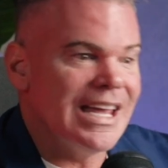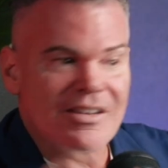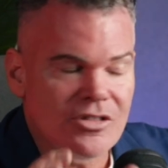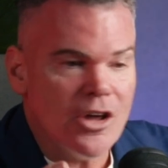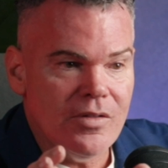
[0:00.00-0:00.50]

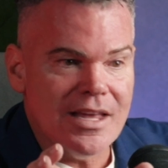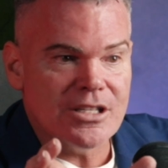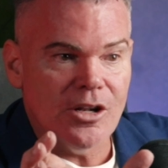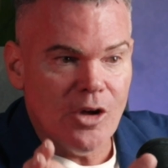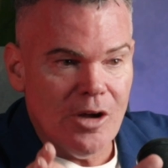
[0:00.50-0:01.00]
Even though there's a
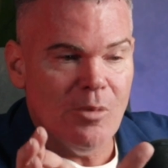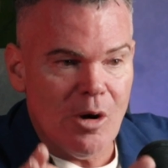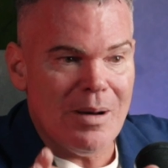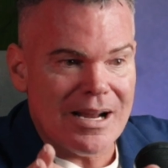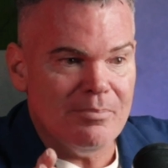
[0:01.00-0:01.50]
Learn More
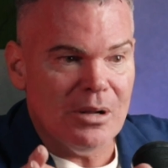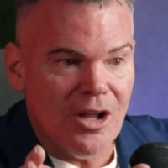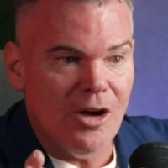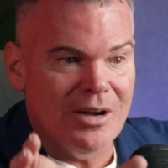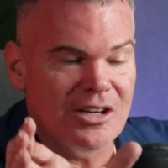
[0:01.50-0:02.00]
button
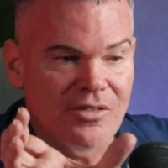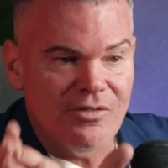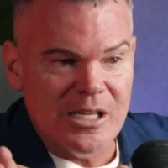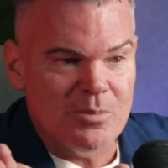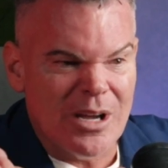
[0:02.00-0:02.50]
below in your
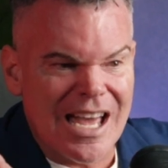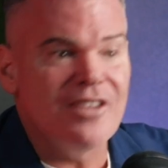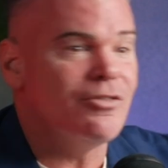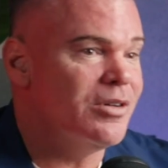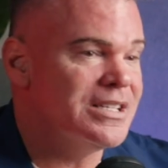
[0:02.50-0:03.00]
Facebook ad, for